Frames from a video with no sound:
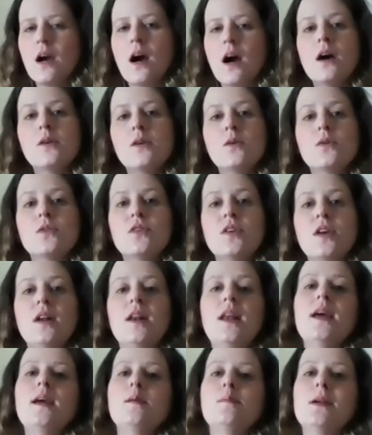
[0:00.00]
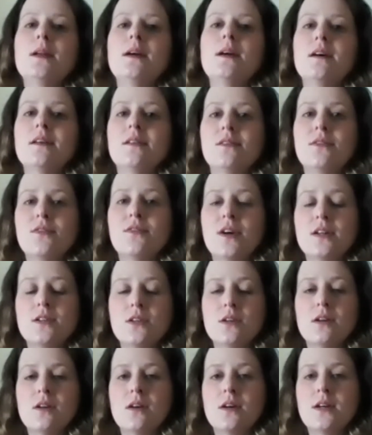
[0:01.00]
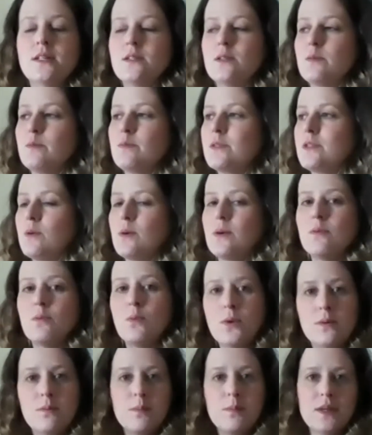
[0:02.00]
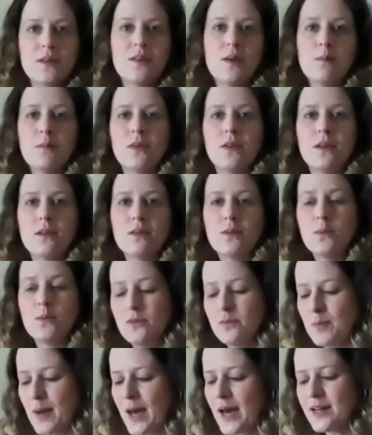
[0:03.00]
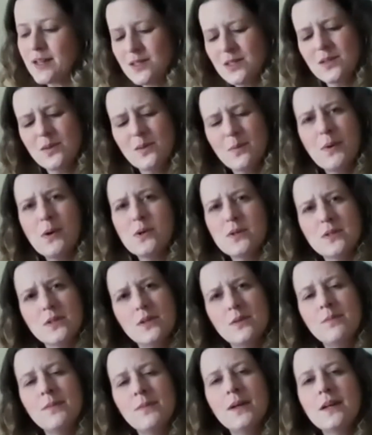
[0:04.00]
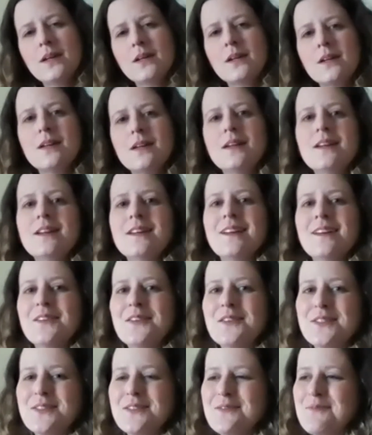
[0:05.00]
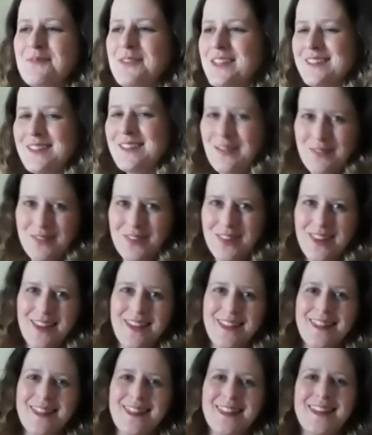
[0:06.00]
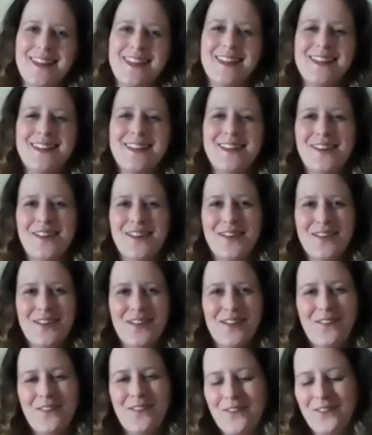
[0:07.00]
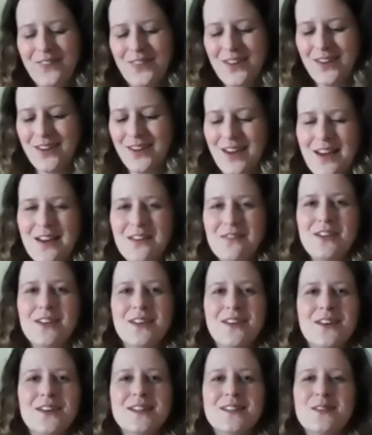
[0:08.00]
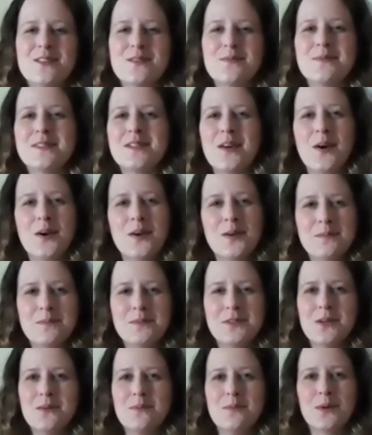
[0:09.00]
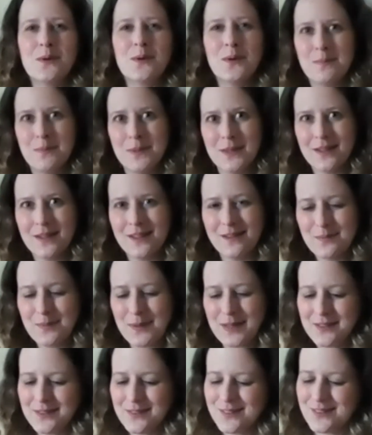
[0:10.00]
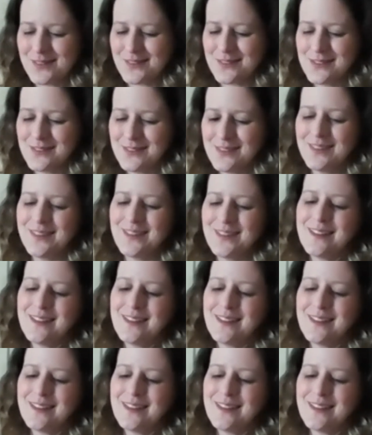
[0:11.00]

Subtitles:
I'd also label it as a fragile item, so it wouldn't be something that was packed at the bottom. It wouldn't be something that, all the heavy items, the home gym equipment gets balanced on.